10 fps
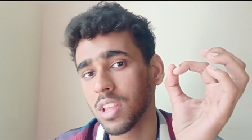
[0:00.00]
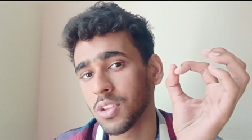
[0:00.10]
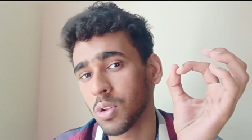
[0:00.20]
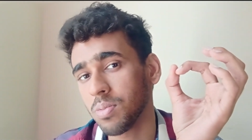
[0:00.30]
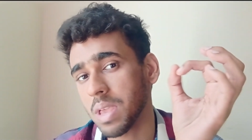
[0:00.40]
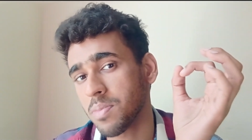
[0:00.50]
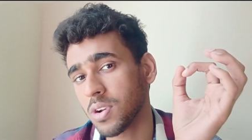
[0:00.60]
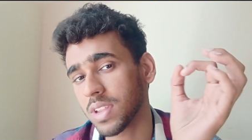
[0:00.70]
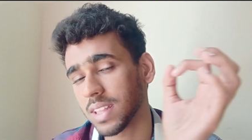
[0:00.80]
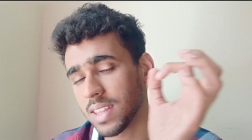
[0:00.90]
you'll be able
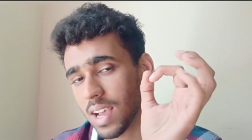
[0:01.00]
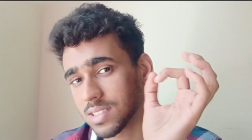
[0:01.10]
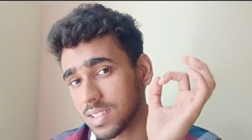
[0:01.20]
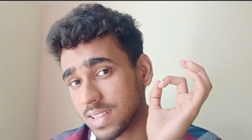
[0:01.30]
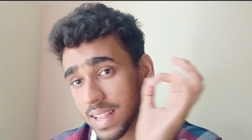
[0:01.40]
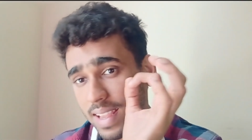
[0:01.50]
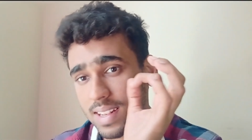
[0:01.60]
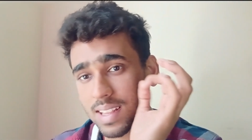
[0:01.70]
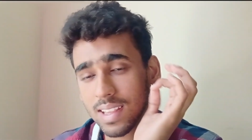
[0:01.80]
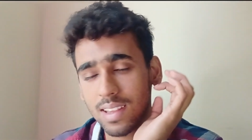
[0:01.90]
to get the answer
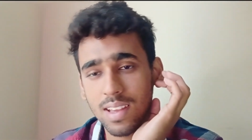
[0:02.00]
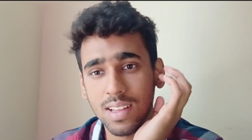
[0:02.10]
directly.